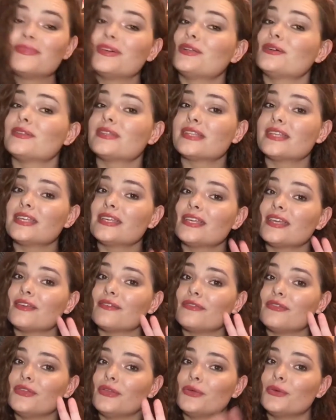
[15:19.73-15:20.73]
But only
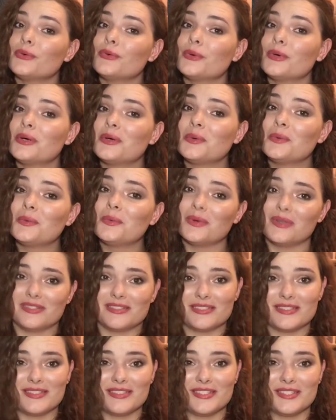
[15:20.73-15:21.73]
if you want
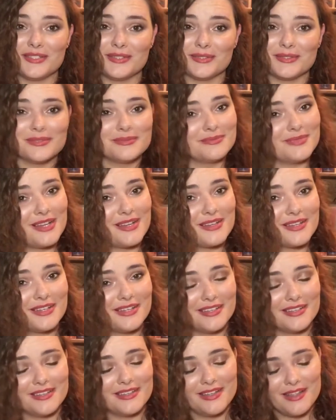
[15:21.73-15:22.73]
to. I'm not
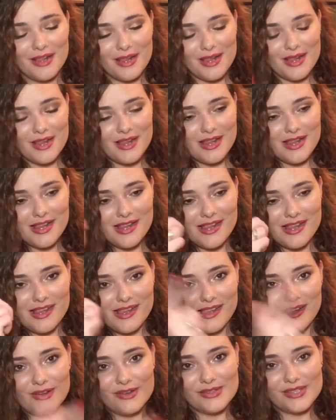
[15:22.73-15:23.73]
gonna
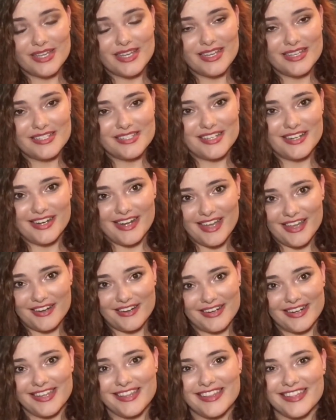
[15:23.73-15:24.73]
hold a gun to your head
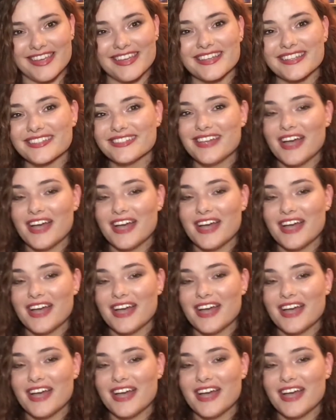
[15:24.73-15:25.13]
or anything.